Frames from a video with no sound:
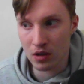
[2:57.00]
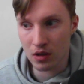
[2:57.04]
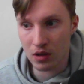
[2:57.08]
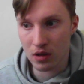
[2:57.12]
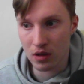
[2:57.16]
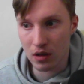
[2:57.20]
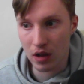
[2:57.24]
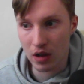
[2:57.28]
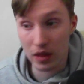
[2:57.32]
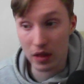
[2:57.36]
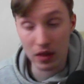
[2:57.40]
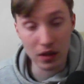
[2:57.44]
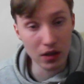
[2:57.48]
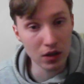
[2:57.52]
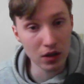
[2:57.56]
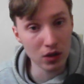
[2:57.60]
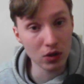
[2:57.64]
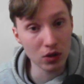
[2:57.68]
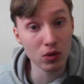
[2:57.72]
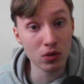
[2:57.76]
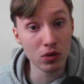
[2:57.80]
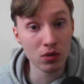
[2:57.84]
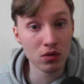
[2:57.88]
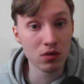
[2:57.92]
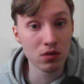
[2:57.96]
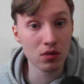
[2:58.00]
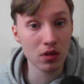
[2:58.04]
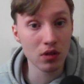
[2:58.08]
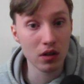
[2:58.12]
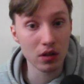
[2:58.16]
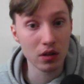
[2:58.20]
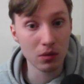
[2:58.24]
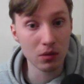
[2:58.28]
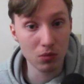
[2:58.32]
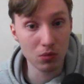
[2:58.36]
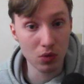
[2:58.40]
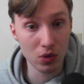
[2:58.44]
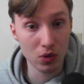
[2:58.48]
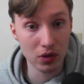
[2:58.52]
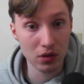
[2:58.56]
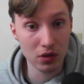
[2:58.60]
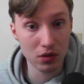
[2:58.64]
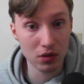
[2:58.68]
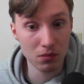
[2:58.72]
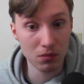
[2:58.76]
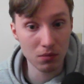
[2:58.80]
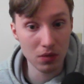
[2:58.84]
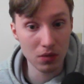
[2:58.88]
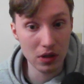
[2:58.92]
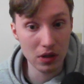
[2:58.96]
I think a good starting point
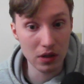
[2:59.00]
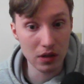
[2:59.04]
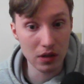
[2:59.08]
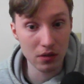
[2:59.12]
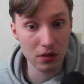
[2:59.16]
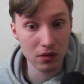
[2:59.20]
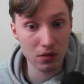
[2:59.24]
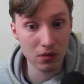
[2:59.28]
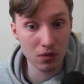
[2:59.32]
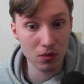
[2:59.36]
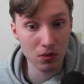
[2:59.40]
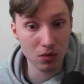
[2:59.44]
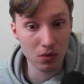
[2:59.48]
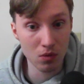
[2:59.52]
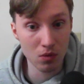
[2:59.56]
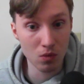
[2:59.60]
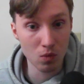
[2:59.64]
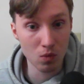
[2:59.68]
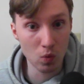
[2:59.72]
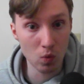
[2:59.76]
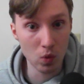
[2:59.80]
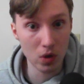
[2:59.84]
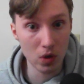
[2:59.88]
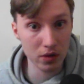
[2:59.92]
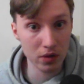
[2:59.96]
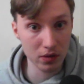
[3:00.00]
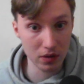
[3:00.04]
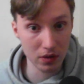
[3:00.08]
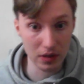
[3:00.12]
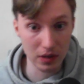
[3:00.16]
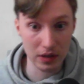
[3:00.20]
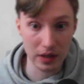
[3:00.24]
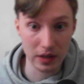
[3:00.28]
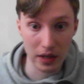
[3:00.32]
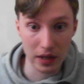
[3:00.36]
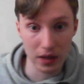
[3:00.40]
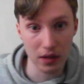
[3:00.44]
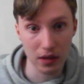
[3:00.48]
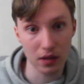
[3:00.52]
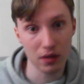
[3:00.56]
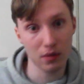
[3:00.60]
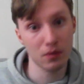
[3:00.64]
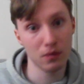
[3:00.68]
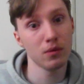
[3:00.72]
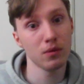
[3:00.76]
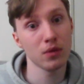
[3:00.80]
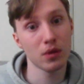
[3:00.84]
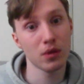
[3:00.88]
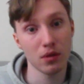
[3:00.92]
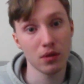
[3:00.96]
could be, what are the
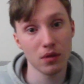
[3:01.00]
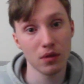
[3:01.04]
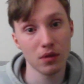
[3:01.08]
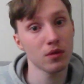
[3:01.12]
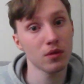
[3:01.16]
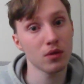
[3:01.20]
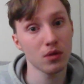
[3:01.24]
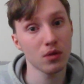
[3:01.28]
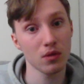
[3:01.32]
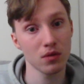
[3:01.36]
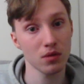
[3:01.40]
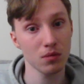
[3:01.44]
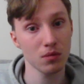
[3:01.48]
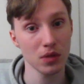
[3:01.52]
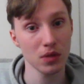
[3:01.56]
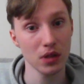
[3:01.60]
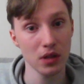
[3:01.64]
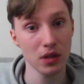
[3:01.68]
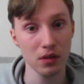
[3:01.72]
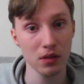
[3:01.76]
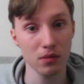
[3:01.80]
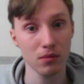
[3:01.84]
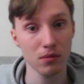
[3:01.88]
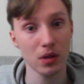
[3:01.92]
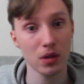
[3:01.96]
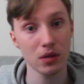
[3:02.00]
negatives of social media on